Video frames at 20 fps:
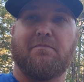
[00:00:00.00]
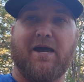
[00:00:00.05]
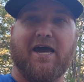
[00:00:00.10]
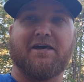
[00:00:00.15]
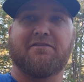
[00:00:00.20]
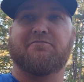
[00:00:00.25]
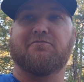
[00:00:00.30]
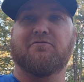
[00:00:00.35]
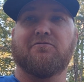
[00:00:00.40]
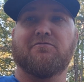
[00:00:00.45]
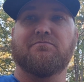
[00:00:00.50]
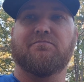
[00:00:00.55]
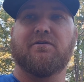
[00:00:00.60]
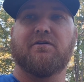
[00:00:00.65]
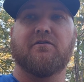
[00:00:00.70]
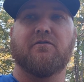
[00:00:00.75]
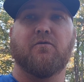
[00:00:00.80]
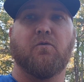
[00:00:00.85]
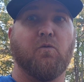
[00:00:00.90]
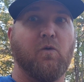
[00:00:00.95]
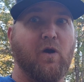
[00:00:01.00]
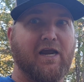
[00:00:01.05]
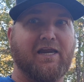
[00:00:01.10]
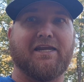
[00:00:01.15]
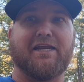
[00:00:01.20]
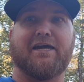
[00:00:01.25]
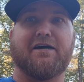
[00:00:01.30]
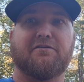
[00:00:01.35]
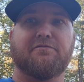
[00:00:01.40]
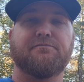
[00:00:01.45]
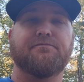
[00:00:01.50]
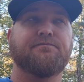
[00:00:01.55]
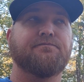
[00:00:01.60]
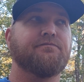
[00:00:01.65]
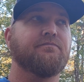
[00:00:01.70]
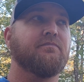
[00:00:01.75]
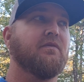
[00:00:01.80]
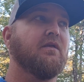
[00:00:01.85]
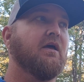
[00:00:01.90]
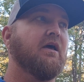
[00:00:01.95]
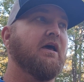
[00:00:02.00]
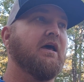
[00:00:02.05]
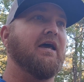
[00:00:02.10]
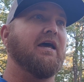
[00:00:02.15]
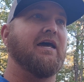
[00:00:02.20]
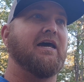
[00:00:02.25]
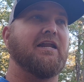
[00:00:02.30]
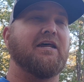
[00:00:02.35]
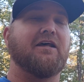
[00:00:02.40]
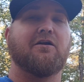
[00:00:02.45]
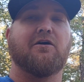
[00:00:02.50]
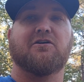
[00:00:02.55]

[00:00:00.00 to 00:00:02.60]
bathroom right now, and it